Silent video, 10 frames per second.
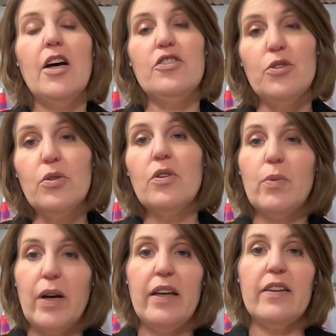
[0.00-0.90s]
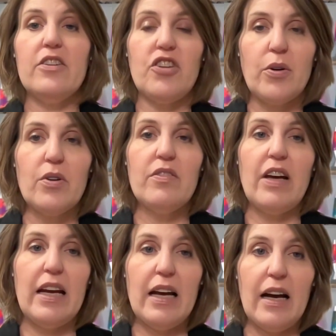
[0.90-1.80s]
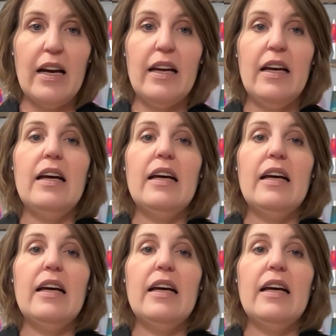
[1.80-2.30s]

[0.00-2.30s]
due to the way that generative AI